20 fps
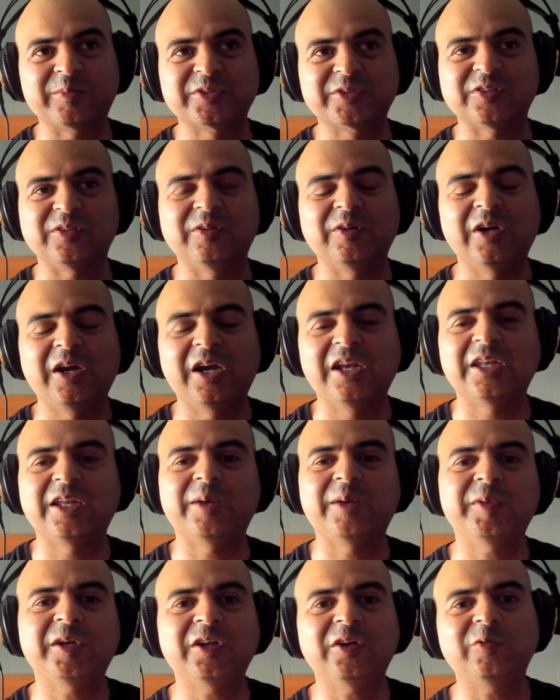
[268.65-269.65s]
So
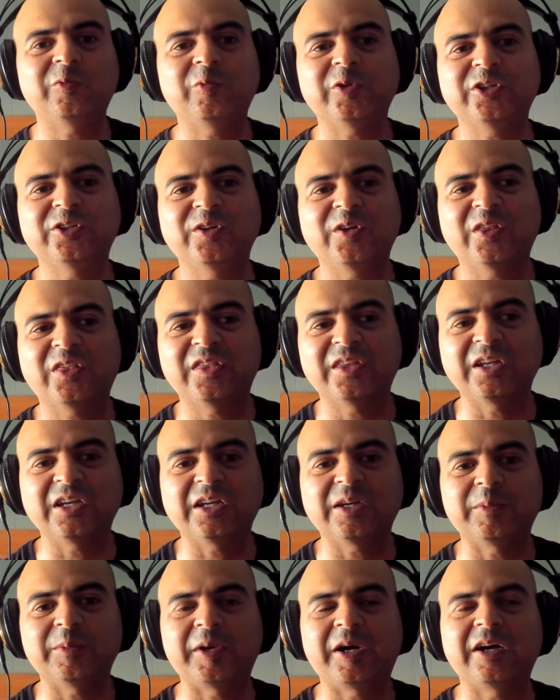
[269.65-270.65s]
let me know what you
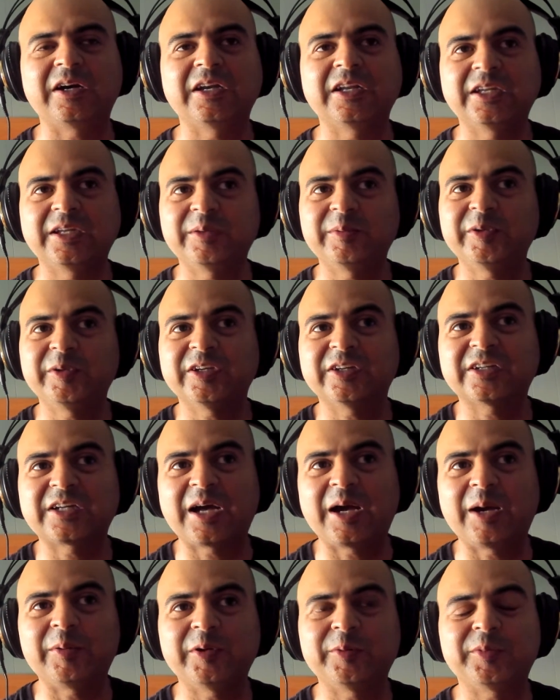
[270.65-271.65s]
think about. Leave me a
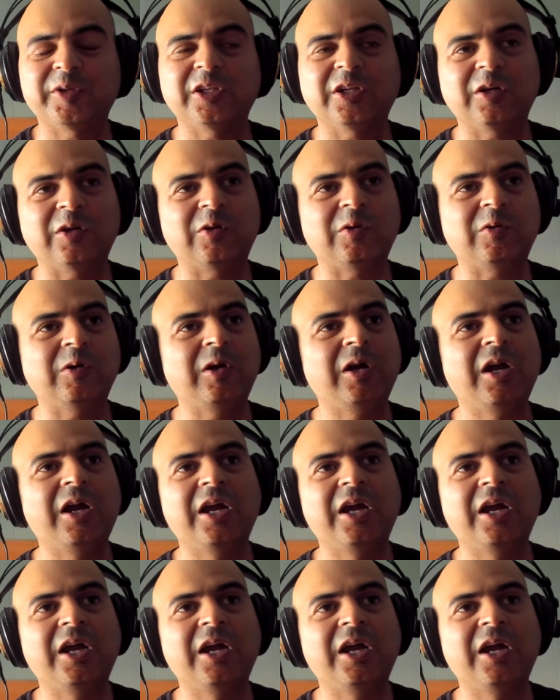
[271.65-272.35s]
comment below.